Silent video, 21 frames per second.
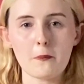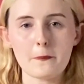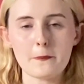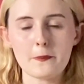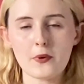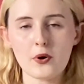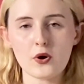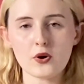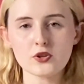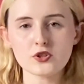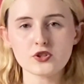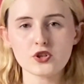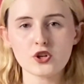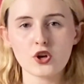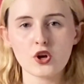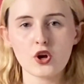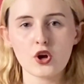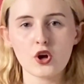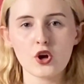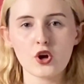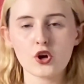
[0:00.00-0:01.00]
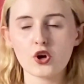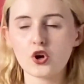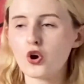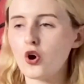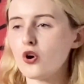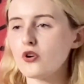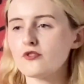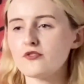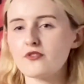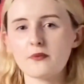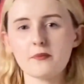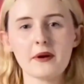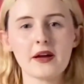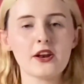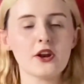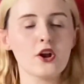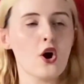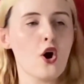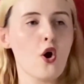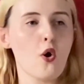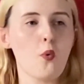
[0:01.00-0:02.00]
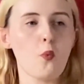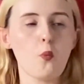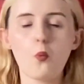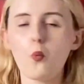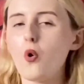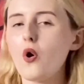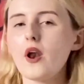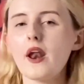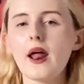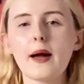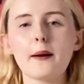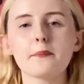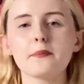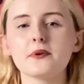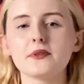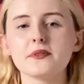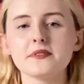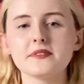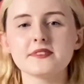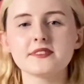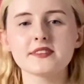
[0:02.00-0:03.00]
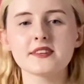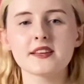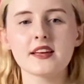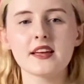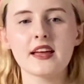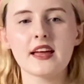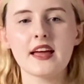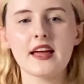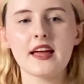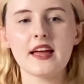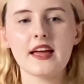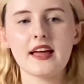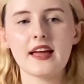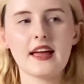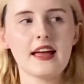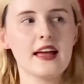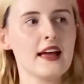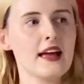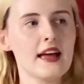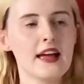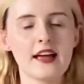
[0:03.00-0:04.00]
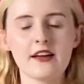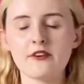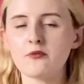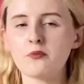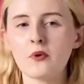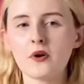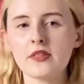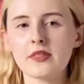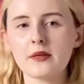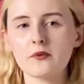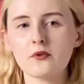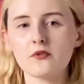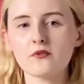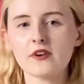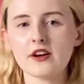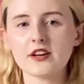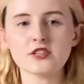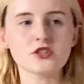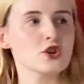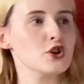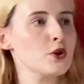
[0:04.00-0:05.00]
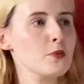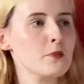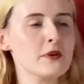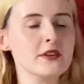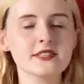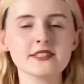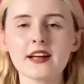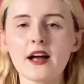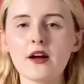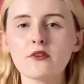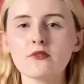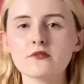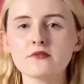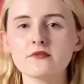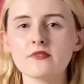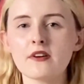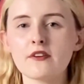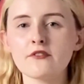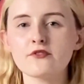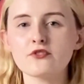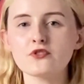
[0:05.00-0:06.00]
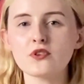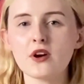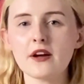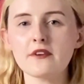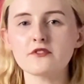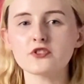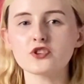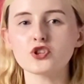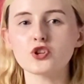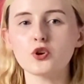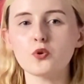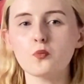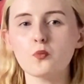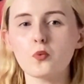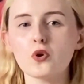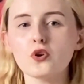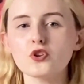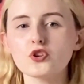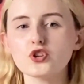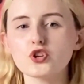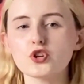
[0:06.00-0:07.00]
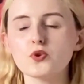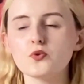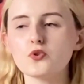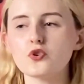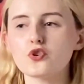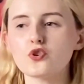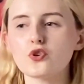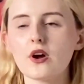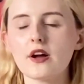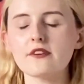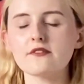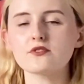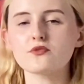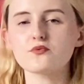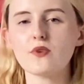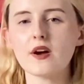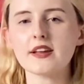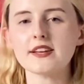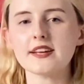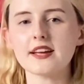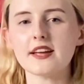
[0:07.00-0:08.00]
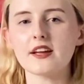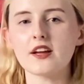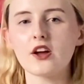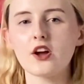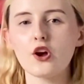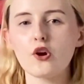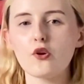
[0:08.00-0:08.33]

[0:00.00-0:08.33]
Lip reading: But, God forbid, what happens if one of them can race? You'd be scouting around for drivers. You want junior drivers ready.